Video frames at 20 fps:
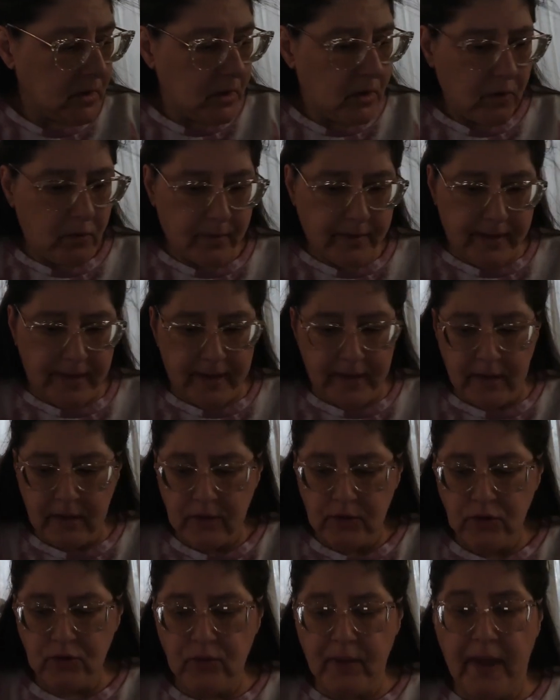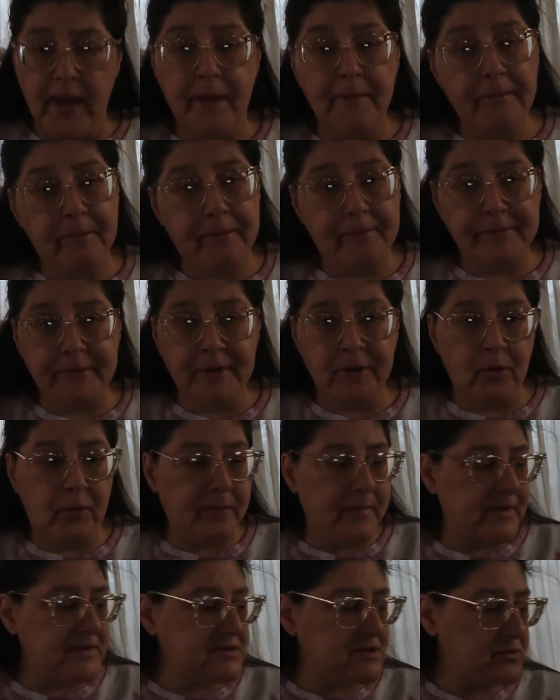okay? You can't, you know,
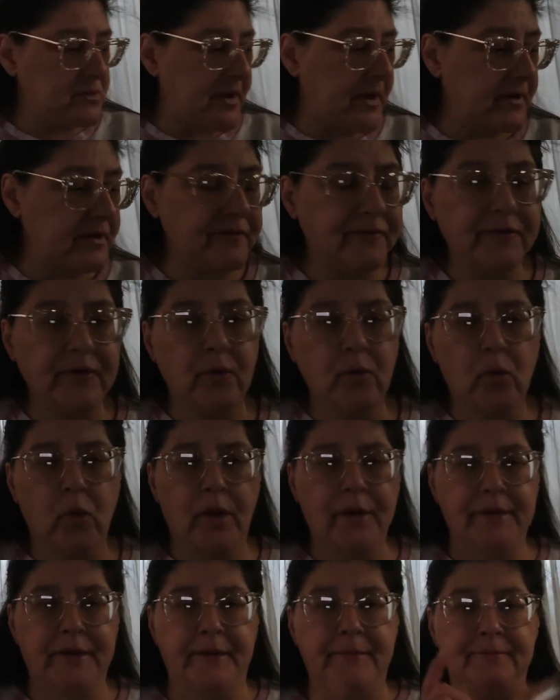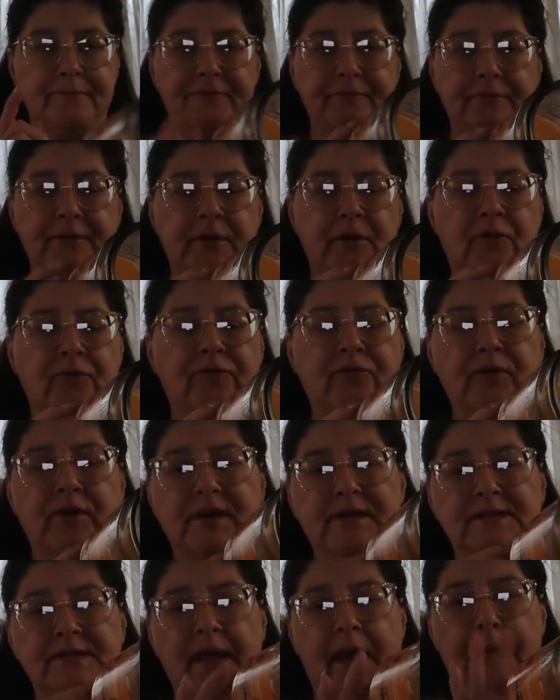mess around if you want and, you know,
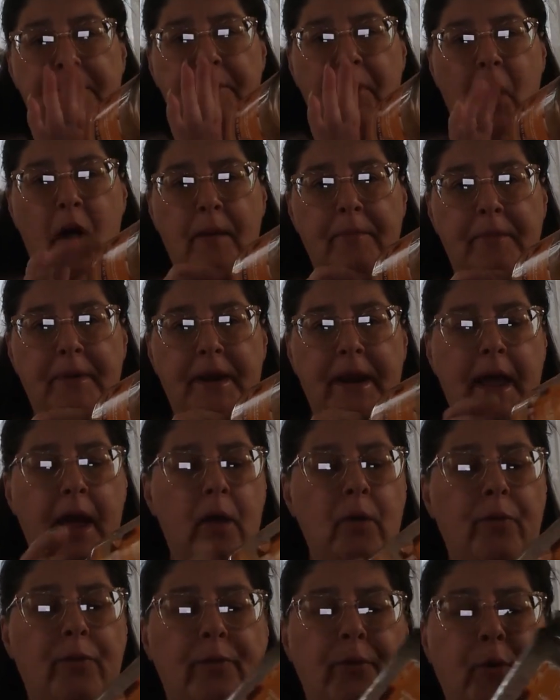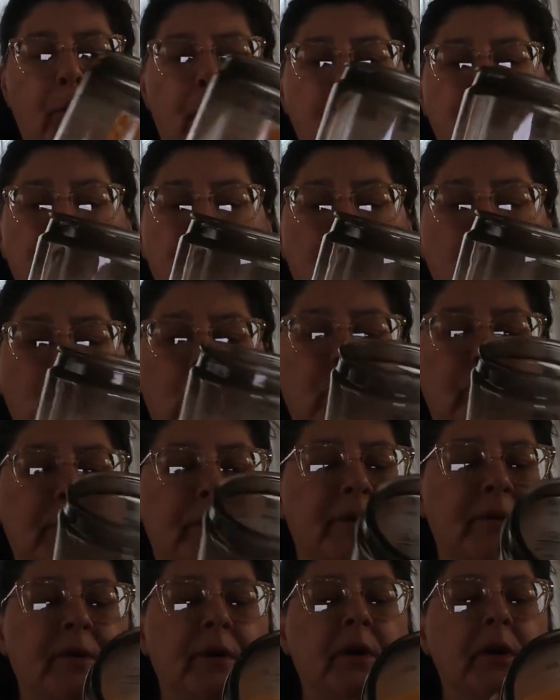freeze that, pop it out, throw it in your
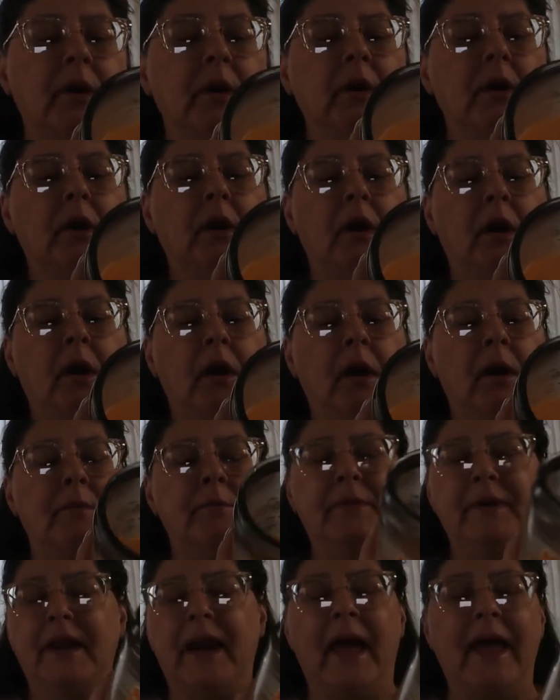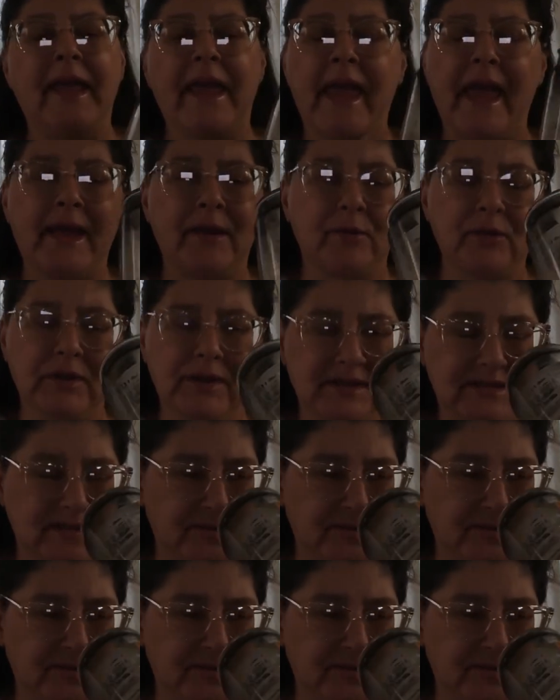warmer. Um, but I can't really